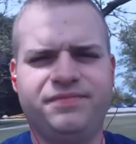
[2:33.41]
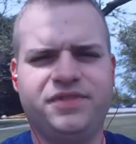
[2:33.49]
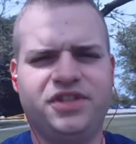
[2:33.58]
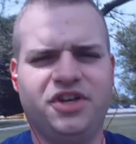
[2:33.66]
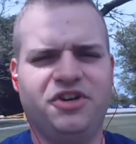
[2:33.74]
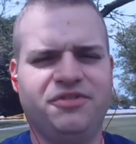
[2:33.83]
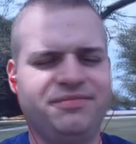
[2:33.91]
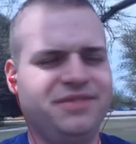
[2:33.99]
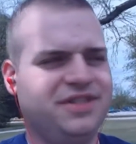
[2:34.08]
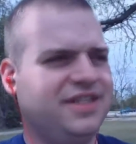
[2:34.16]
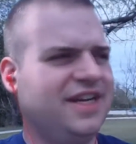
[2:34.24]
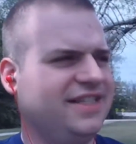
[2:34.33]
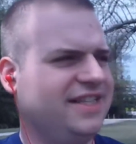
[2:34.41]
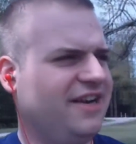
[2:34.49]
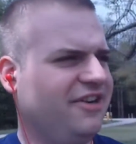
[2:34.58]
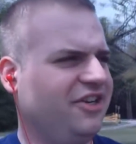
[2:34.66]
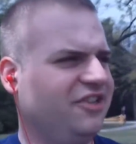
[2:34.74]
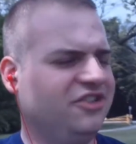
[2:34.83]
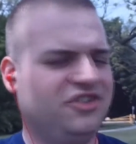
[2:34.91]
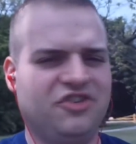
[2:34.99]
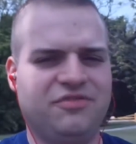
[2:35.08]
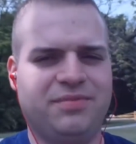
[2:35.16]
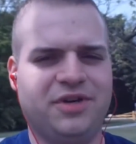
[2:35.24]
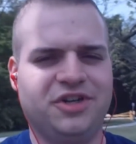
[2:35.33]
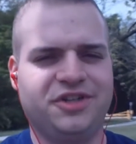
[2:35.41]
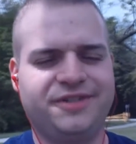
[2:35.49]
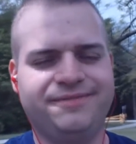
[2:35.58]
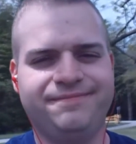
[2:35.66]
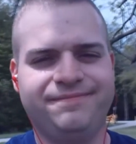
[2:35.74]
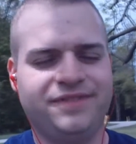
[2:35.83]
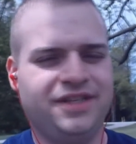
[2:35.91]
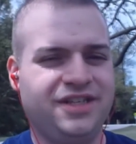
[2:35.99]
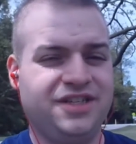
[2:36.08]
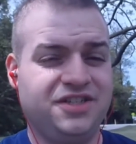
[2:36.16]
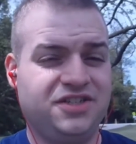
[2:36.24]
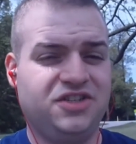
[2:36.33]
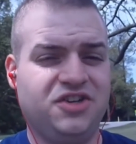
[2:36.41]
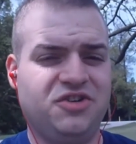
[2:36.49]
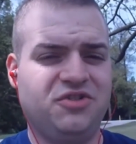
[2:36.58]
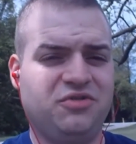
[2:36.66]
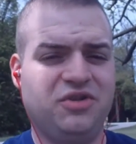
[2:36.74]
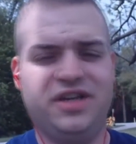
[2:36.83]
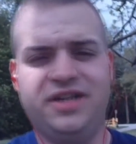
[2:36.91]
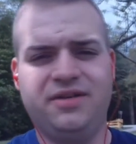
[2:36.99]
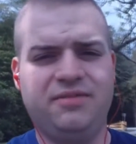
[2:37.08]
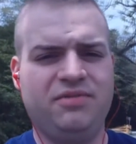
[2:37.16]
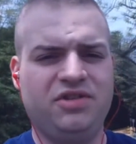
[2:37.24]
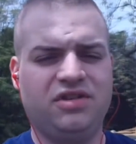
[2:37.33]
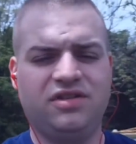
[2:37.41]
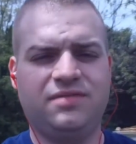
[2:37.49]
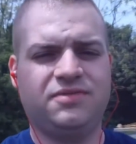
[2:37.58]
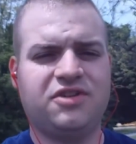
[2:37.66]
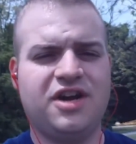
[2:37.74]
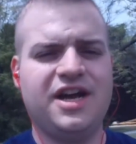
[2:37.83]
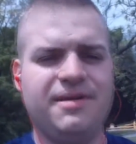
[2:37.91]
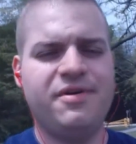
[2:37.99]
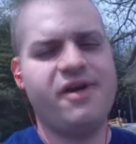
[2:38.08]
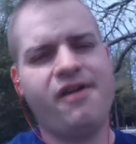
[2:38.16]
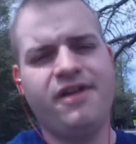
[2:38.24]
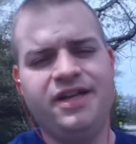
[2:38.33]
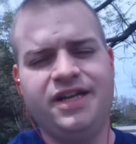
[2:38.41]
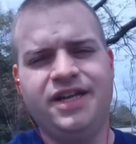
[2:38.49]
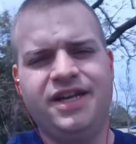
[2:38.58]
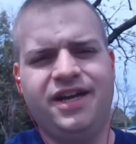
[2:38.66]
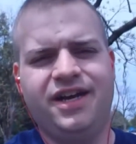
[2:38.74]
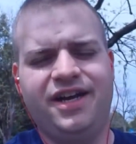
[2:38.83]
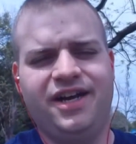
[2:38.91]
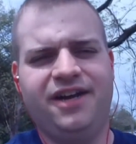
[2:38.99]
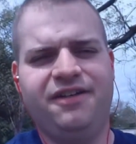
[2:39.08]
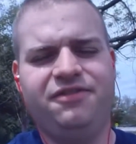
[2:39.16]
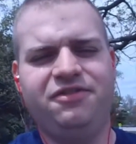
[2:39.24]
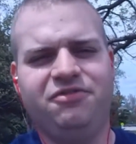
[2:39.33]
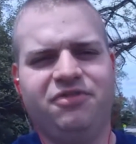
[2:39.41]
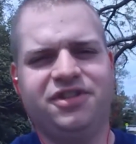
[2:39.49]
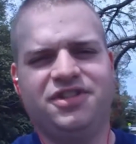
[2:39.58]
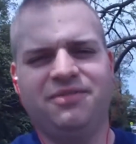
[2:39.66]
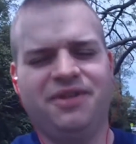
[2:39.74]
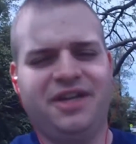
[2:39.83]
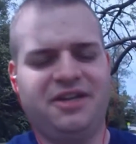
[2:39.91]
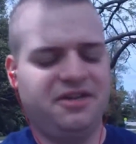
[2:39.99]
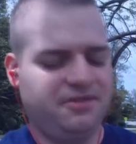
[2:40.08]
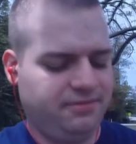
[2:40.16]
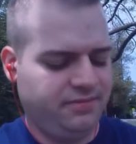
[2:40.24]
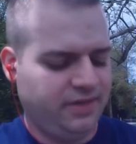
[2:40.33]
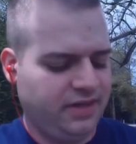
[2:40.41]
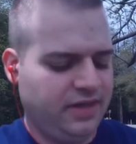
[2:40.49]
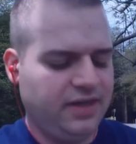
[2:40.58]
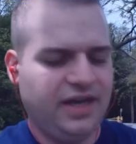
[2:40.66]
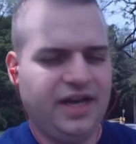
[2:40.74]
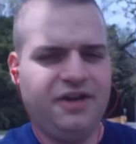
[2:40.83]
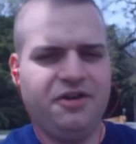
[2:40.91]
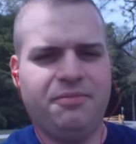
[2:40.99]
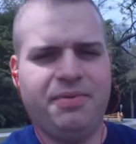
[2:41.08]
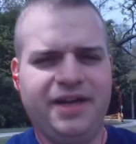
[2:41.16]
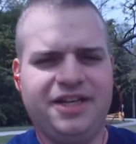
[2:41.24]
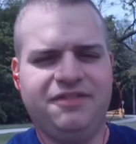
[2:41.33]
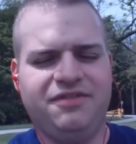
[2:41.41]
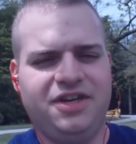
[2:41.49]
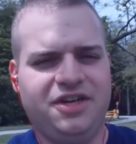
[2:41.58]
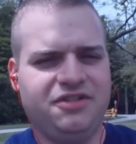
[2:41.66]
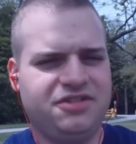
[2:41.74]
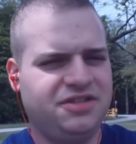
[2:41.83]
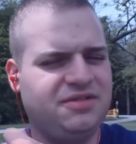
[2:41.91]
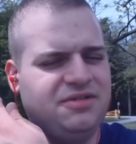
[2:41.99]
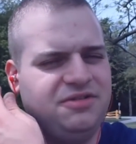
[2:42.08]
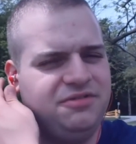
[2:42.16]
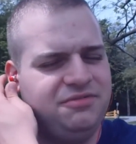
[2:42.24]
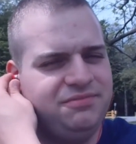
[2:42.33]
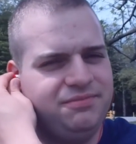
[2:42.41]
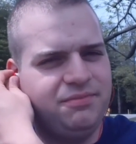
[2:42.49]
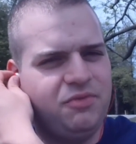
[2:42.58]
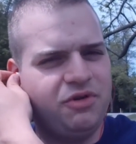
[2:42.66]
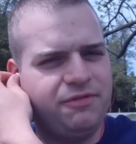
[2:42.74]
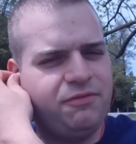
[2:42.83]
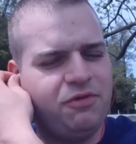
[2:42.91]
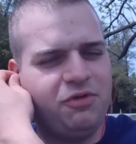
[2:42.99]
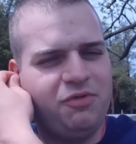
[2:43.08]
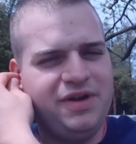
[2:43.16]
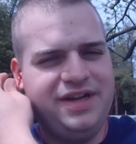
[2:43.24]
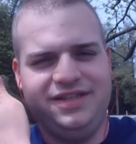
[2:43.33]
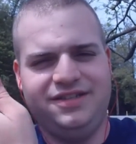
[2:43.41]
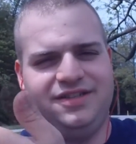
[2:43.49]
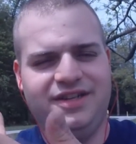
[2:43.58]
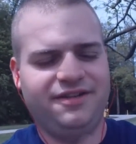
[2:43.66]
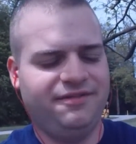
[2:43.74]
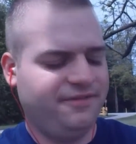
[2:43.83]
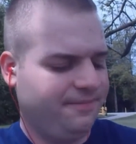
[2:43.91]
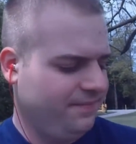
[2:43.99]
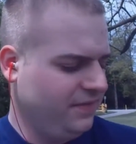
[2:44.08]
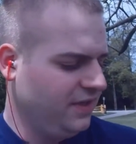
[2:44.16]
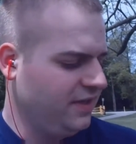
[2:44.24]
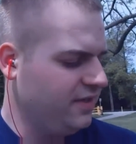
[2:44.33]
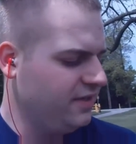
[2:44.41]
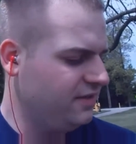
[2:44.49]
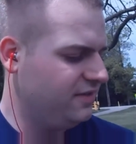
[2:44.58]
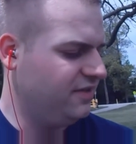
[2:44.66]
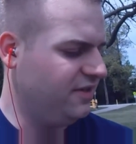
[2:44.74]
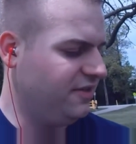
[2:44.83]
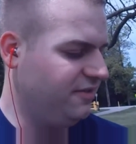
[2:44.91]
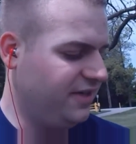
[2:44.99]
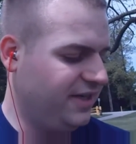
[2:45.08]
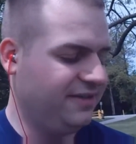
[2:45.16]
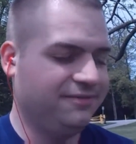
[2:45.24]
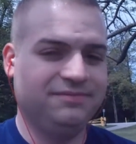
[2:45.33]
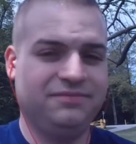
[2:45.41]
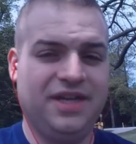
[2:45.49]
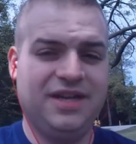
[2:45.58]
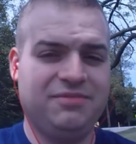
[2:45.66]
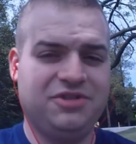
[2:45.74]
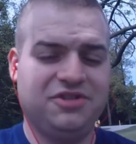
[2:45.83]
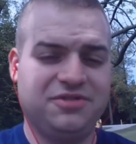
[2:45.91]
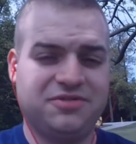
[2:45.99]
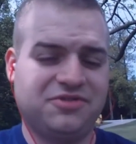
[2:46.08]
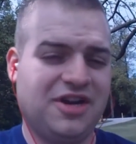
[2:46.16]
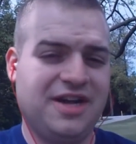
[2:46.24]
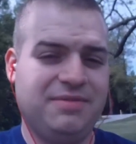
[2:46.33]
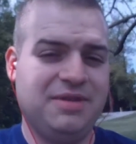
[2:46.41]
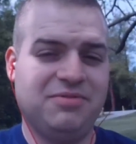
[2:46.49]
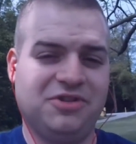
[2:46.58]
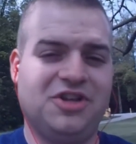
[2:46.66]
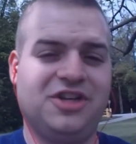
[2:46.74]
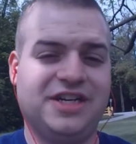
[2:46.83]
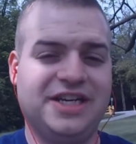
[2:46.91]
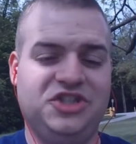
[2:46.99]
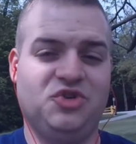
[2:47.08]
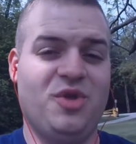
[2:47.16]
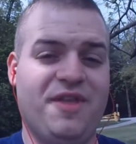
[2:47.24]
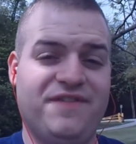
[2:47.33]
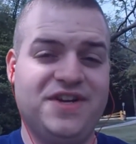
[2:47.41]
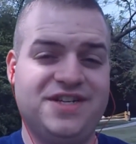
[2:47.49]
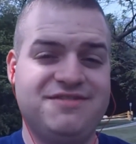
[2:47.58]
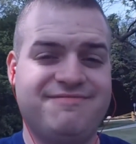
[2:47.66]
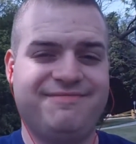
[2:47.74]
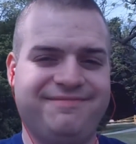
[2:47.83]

So it's nice out here in Shoaff Park. So be sure to subscribe uh, if you want some like, I don't know, biking videos. do more Fort Wayne stuff. So uh, yeah, be sure to subscribe, keep along, join the fun.